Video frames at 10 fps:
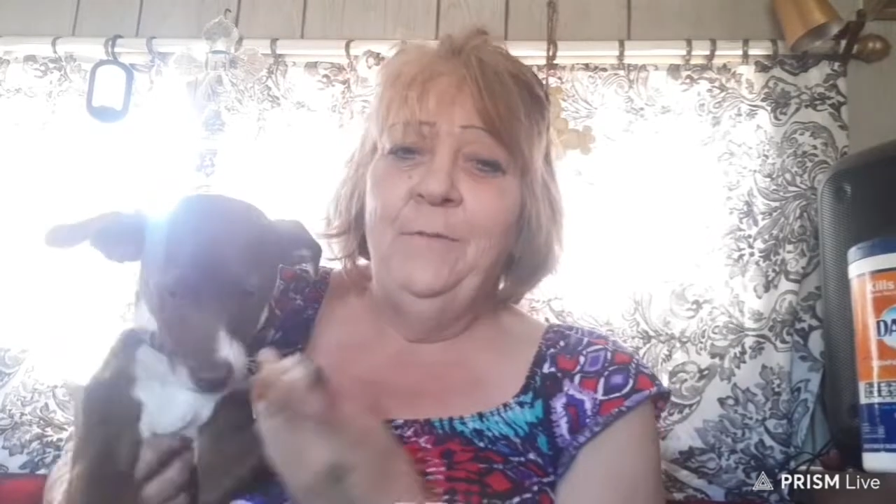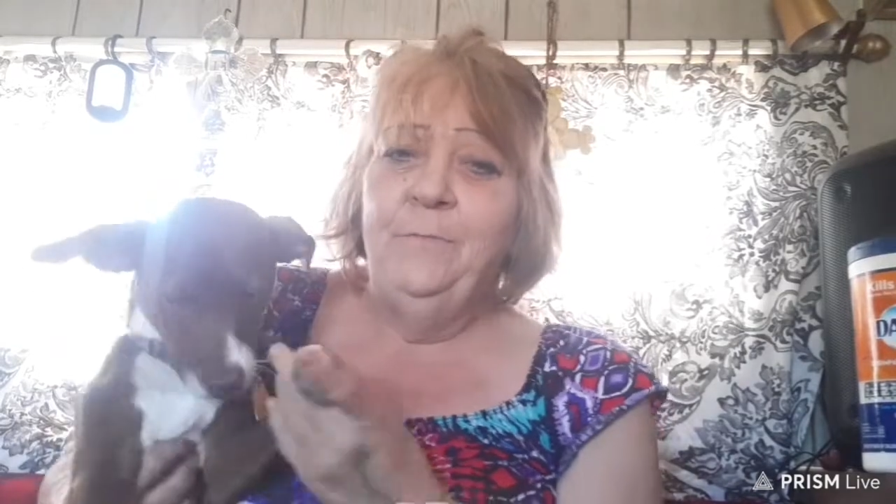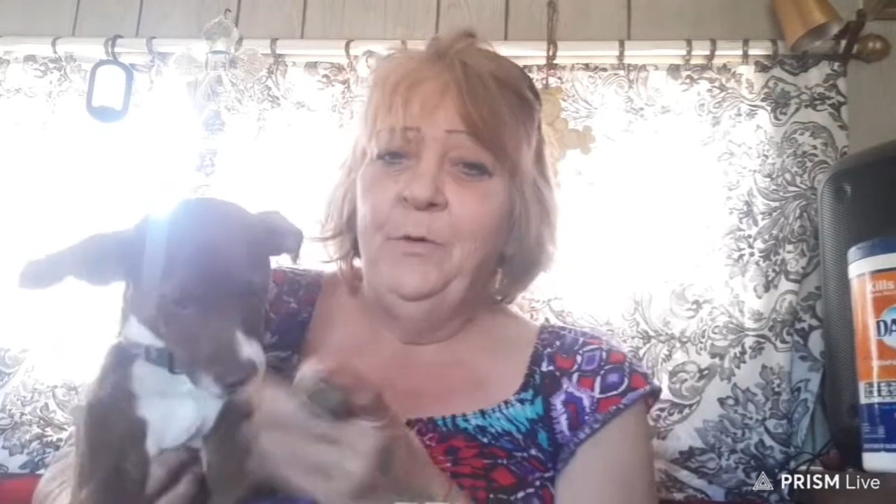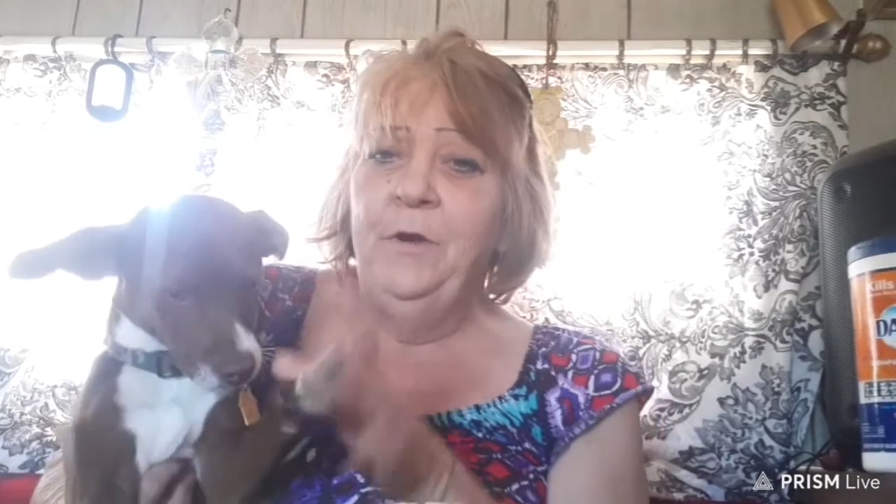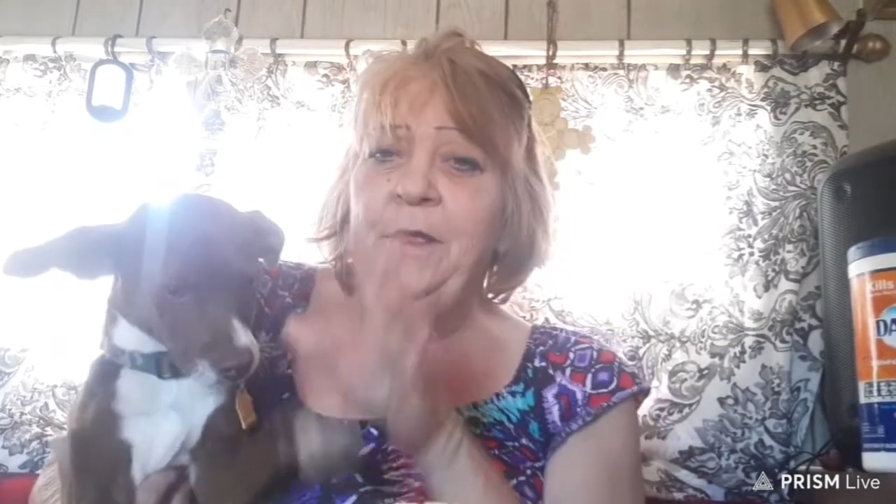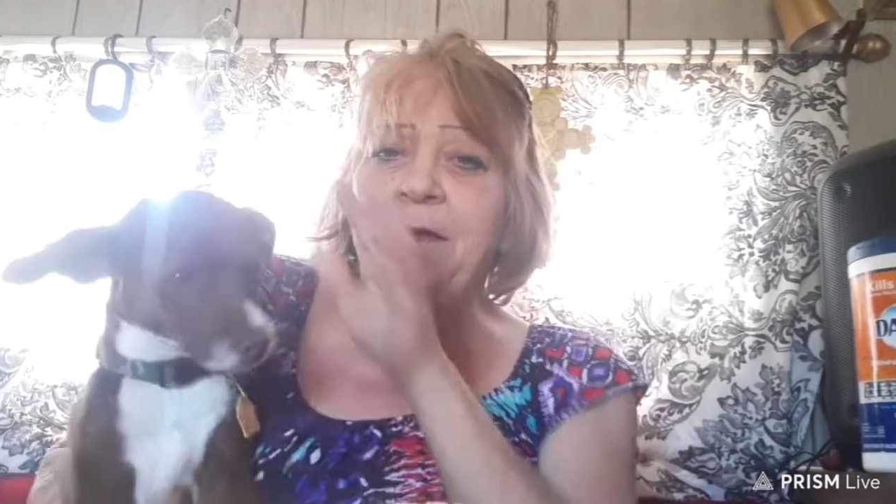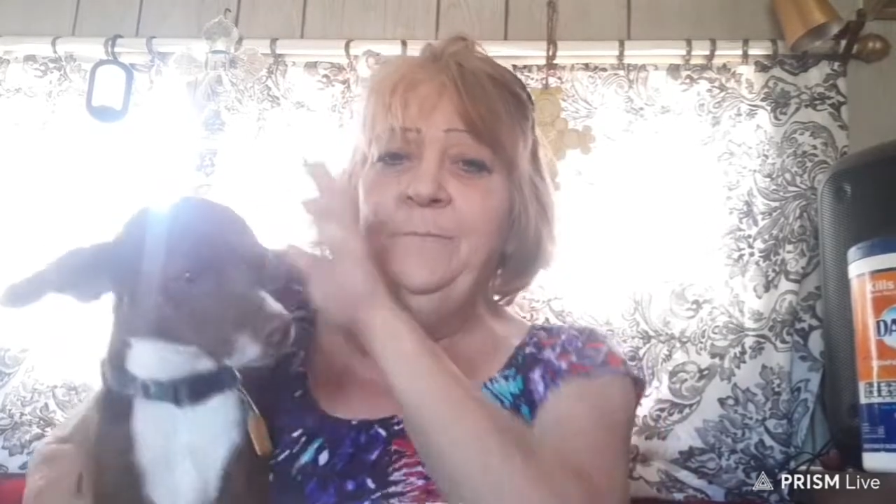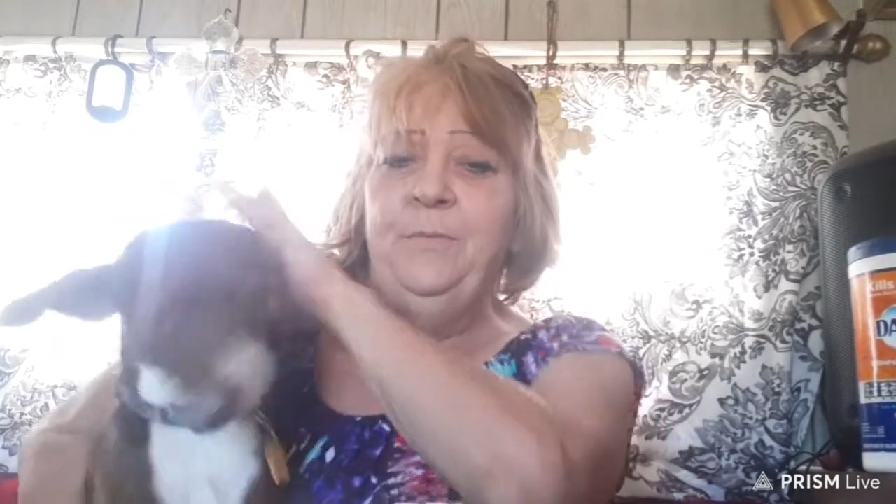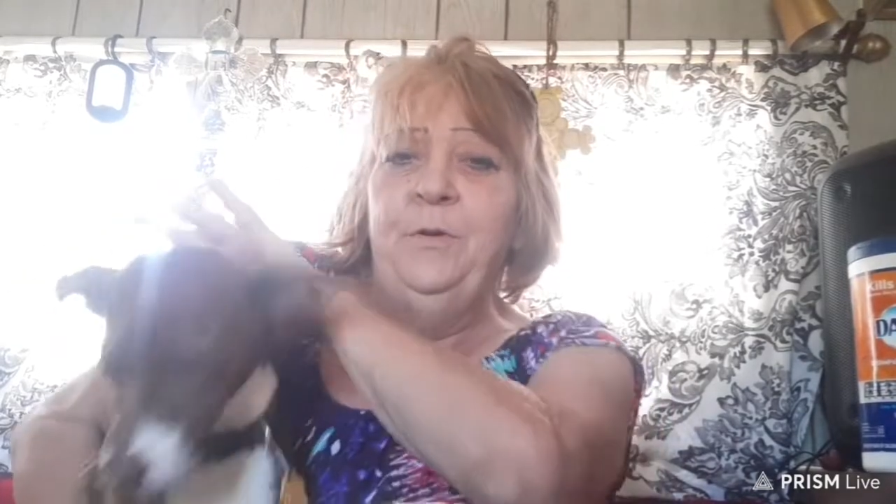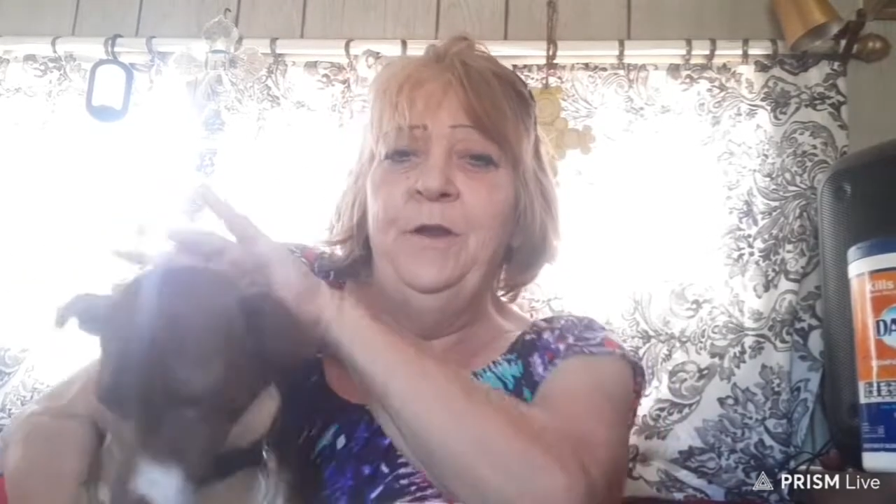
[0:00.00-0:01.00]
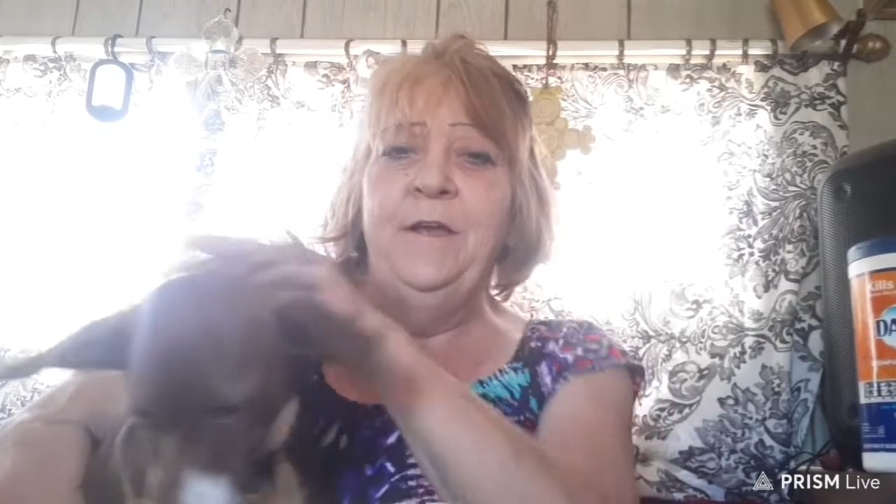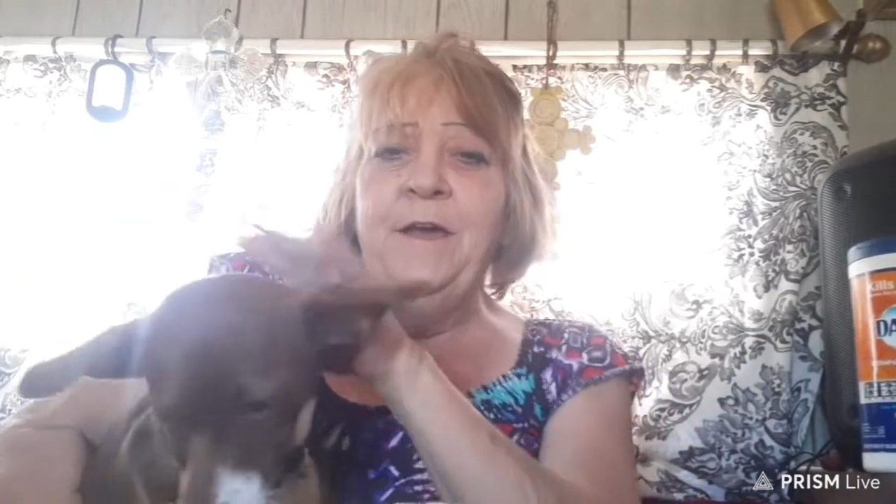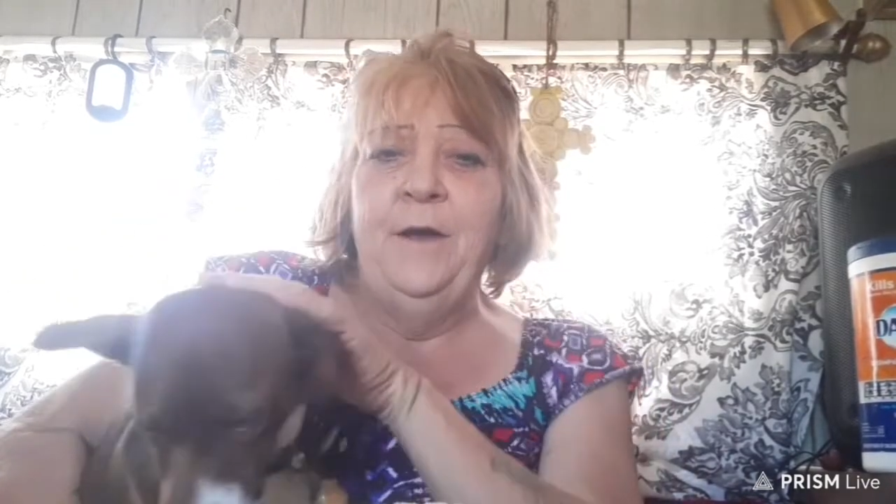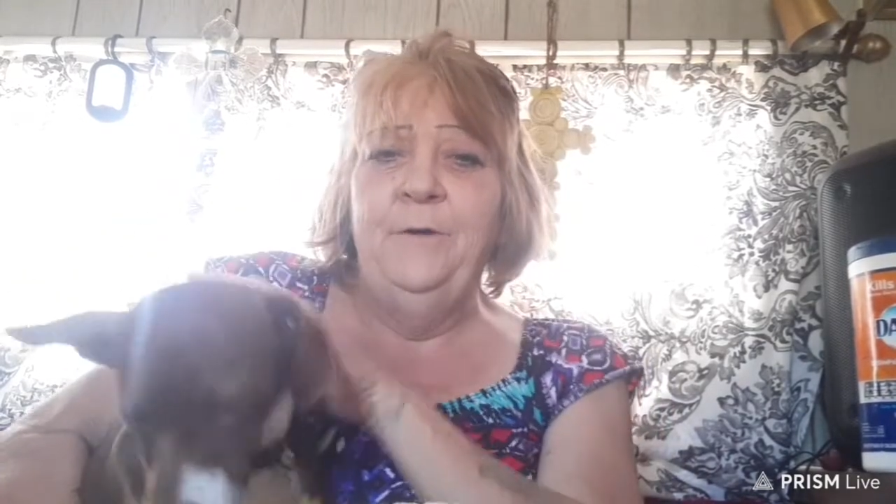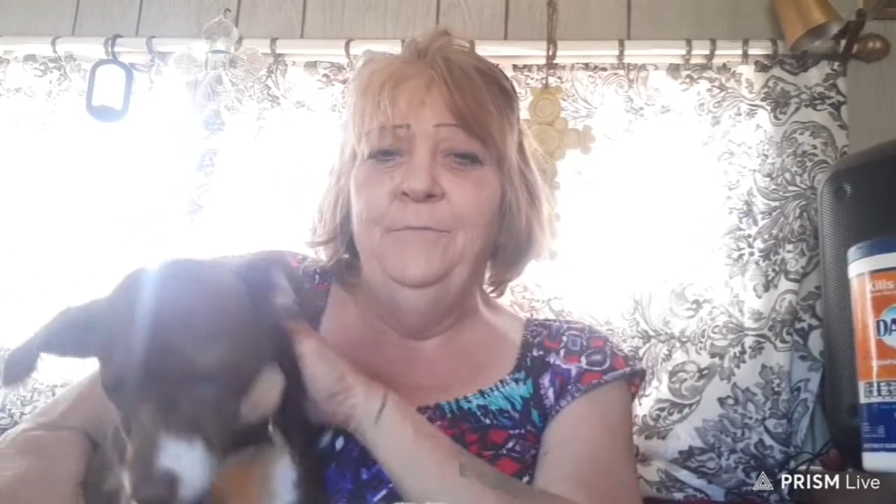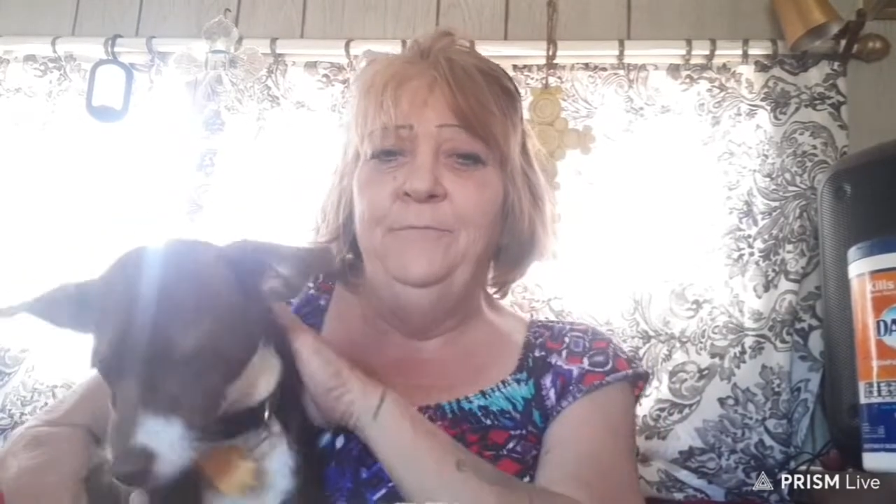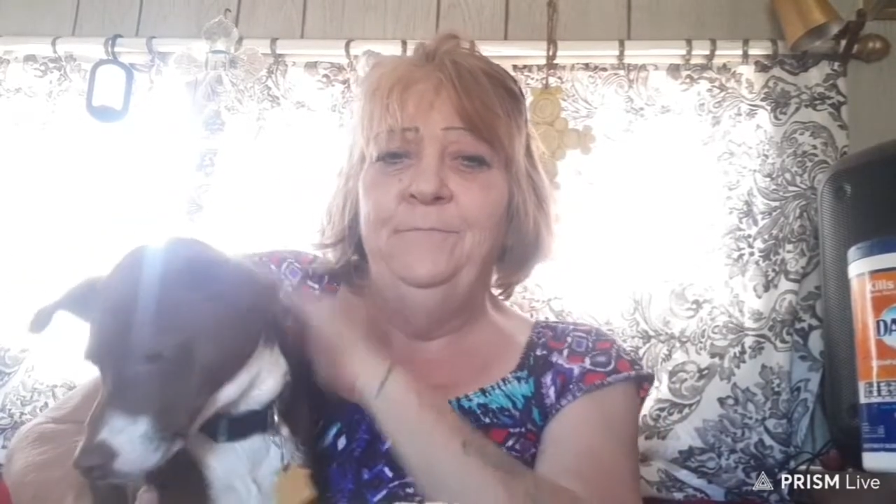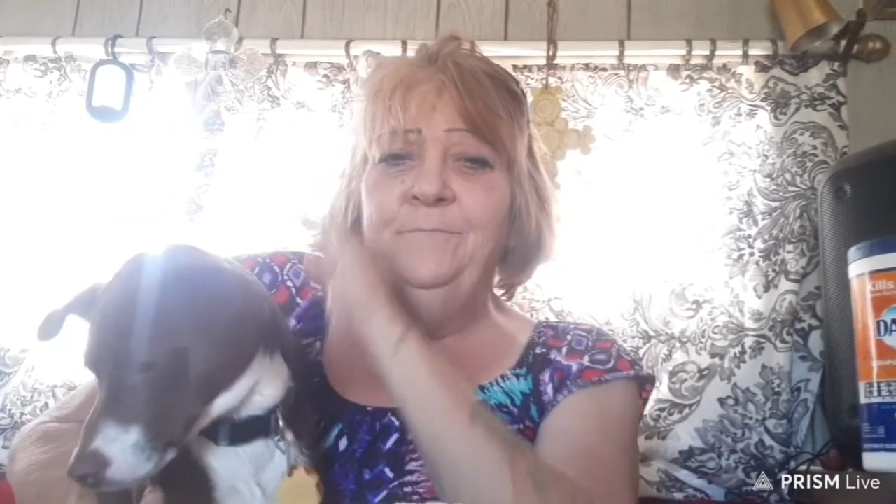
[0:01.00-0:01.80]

pretty coat.